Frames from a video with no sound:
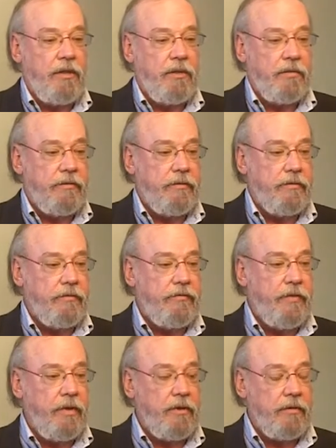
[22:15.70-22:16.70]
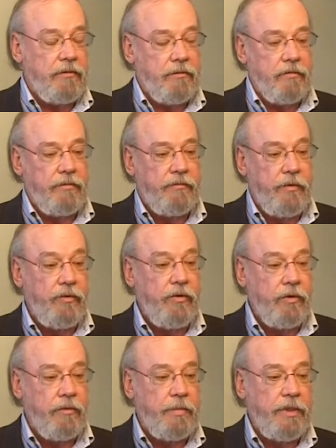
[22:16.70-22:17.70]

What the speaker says: the funeral